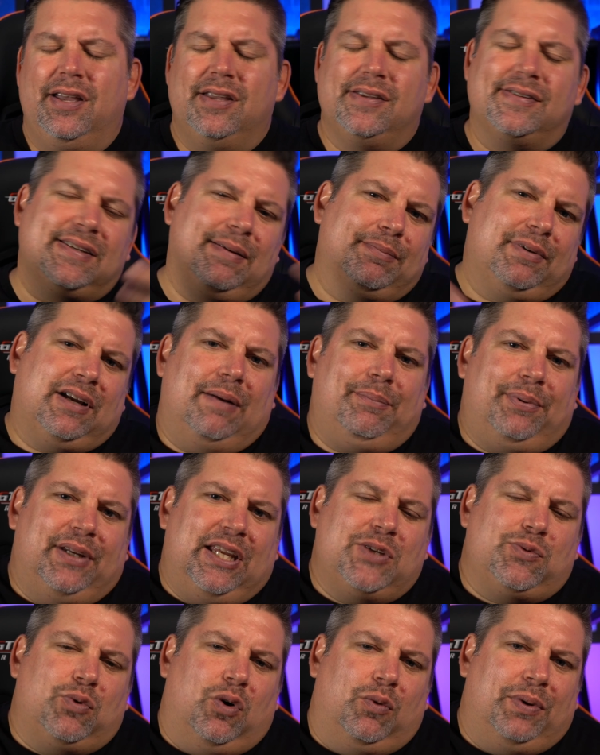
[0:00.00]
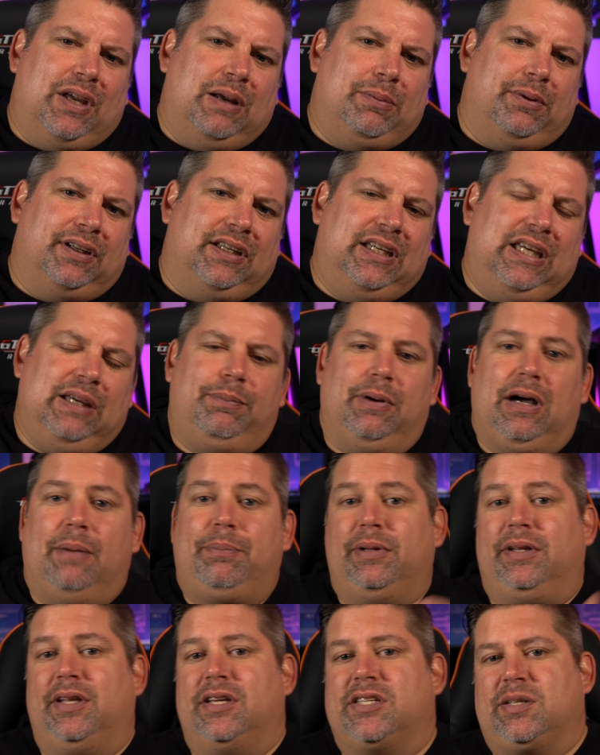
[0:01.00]
Some companies won't be able to keep
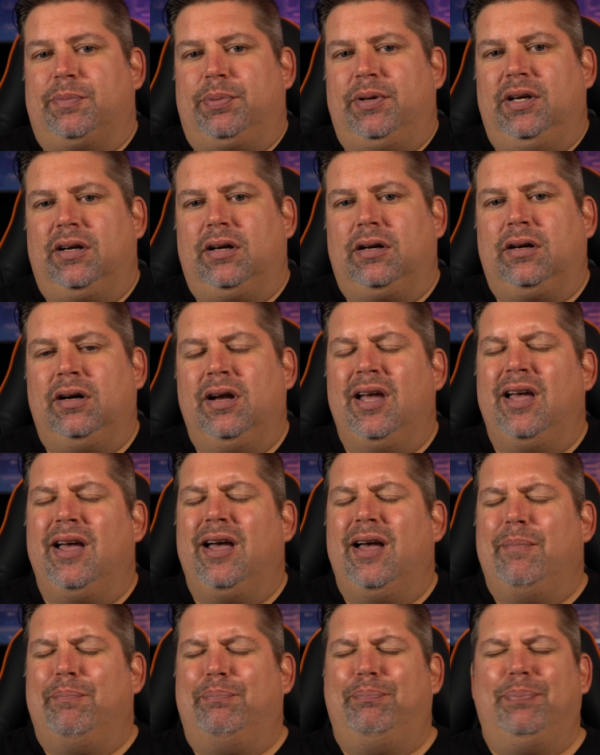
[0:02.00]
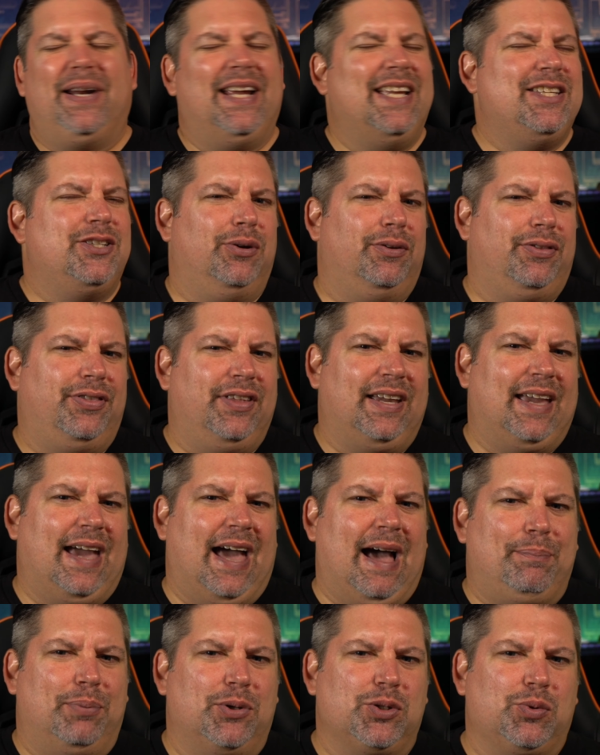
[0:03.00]
up and disappear, but I don't think
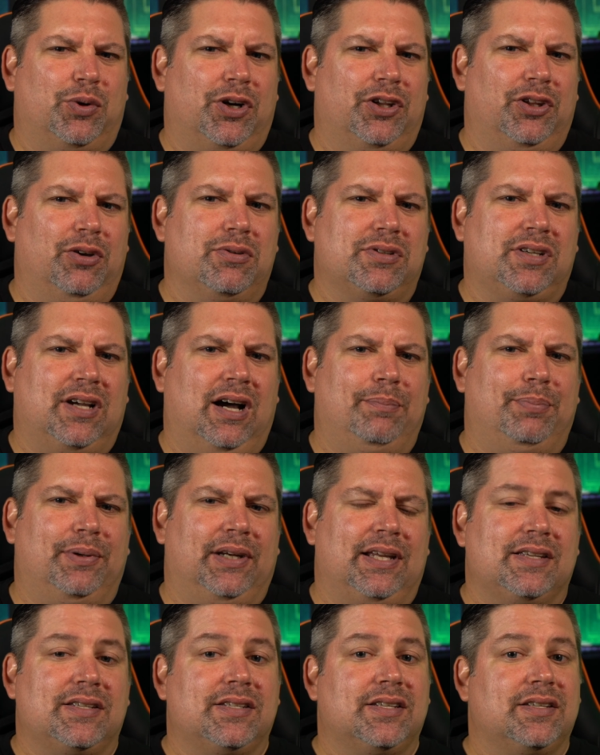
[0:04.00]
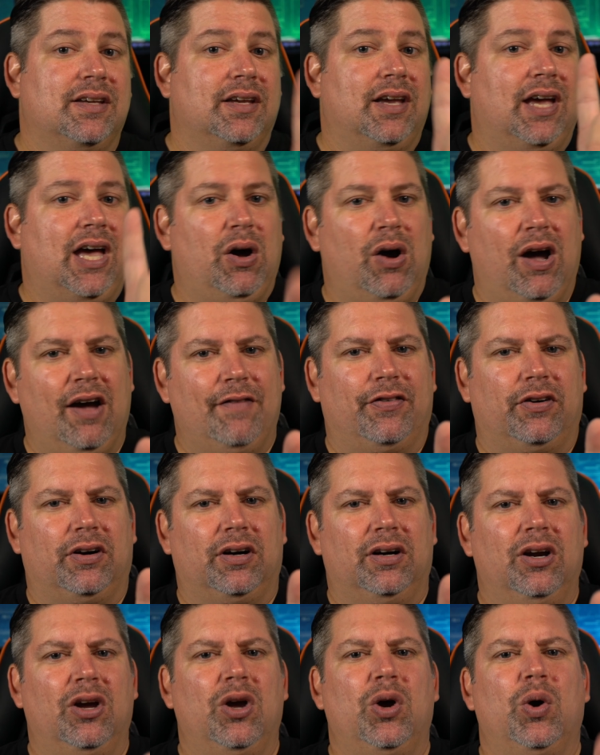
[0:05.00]
Apple's one of those companies.
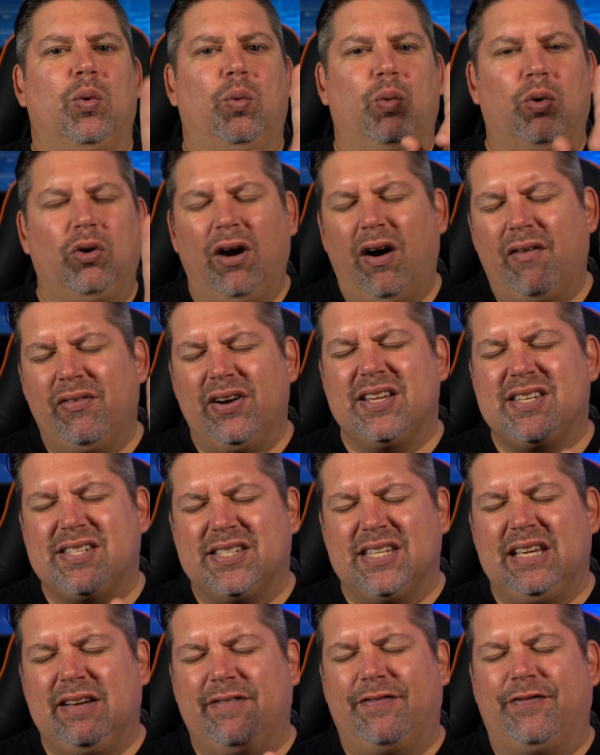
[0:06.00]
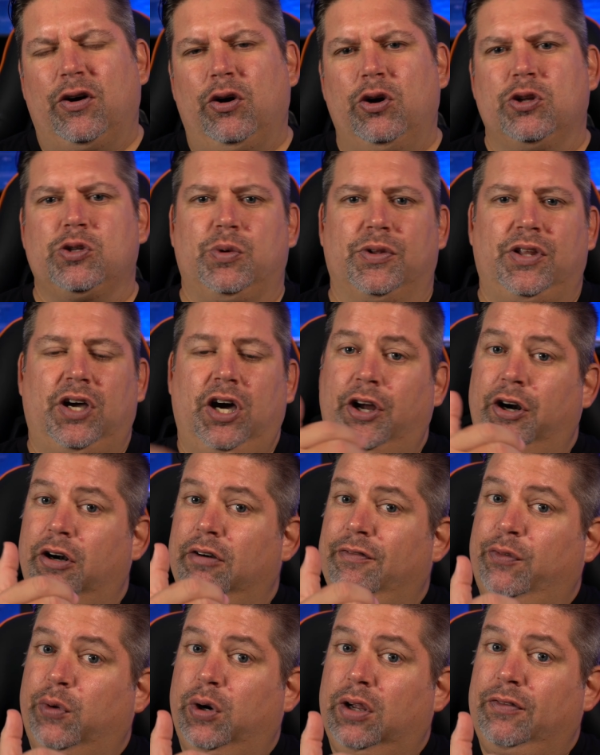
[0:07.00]
However, we're already seeing phones with
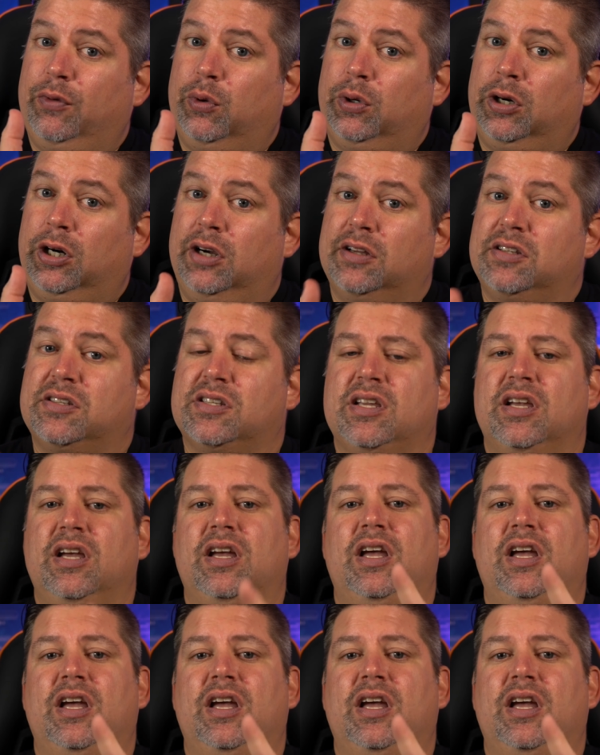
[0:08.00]
144 Hz